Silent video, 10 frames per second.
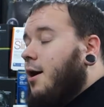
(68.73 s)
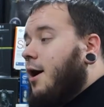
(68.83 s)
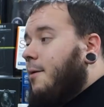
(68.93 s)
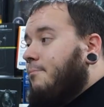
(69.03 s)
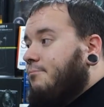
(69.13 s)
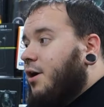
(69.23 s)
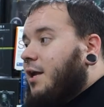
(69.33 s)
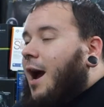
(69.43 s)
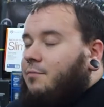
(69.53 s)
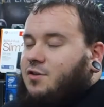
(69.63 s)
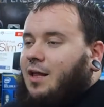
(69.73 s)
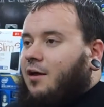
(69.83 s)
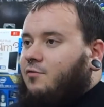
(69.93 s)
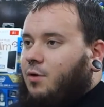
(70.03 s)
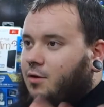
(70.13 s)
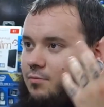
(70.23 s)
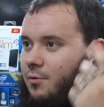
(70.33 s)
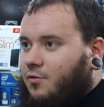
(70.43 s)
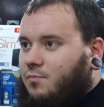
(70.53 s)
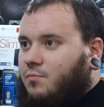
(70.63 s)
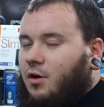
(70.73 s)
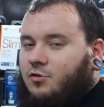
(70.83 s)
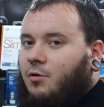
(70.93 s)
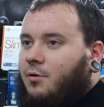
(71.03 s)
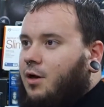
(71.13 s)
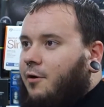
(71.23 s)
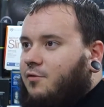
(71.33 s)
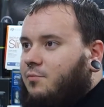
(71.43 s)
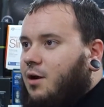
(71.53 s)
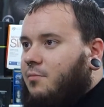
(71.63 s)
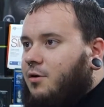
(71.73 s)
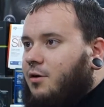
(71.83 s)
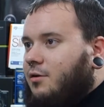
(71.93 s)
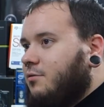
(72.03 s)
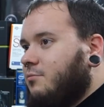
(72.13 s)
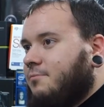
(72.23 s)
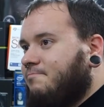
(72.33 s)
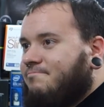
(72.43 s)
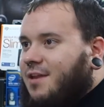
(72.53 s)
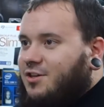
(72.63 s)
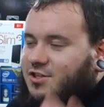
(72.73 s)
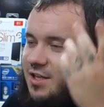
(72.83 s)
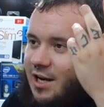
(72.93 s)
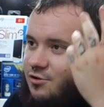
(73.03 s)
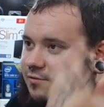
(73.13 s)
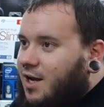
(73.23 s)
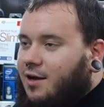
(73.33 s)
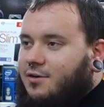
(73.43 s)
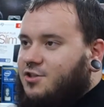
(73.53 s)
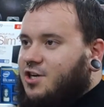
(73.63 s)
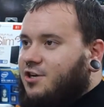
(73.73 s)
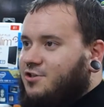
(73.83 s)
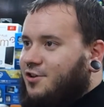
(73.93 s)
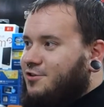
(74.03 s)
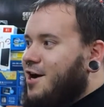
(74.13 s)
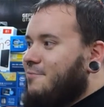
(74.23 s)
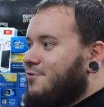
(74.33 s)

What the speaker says: But yeah, just last week it was October, and now it's September, and that's just the nature of tech. It just changes all the time.